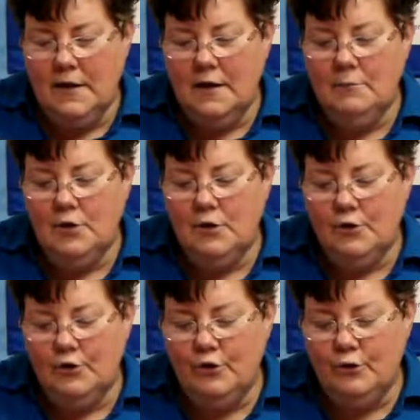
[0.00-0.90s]
I'm going to
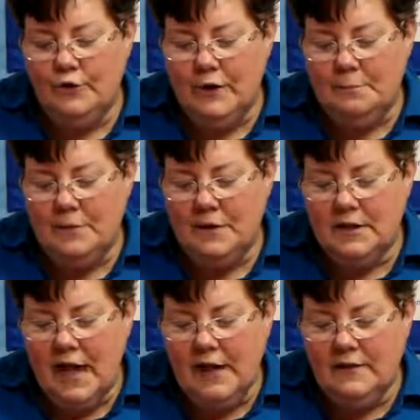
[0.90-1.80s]
use up
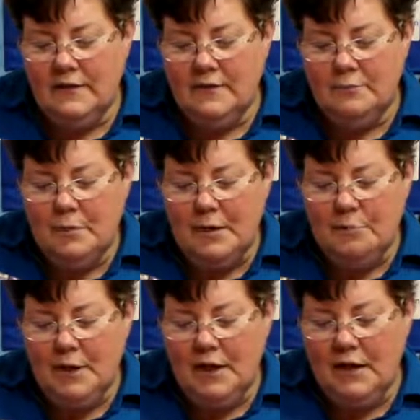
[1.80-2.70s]
the last of my
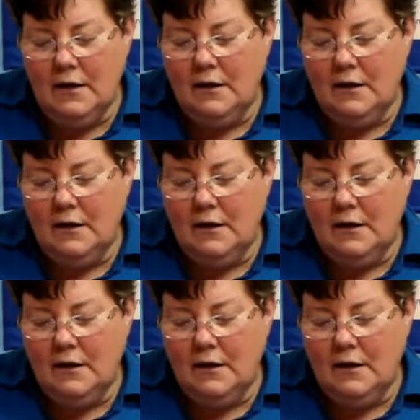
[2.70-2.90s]
pink.